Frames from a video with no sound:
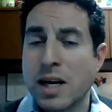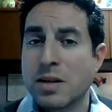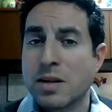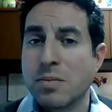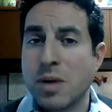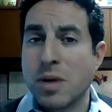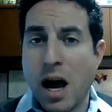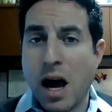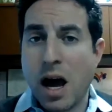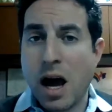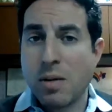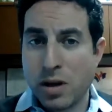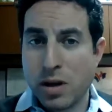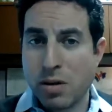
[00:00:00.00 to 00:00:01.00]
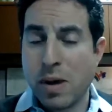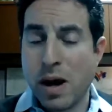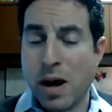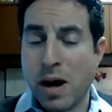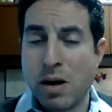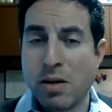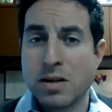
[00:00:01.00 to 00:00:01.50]
time with your
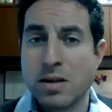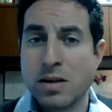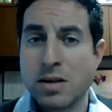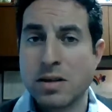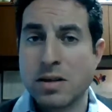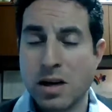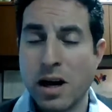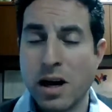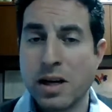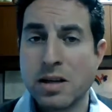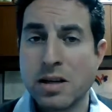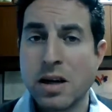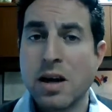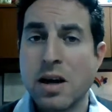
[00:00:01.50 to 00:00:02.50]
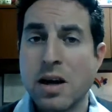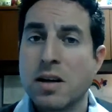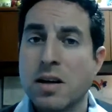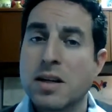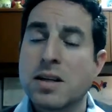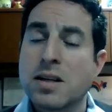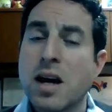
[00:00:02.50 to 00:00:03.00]
parents tonight to
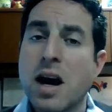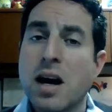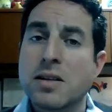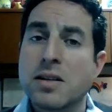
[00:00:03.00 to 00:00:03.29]
discuss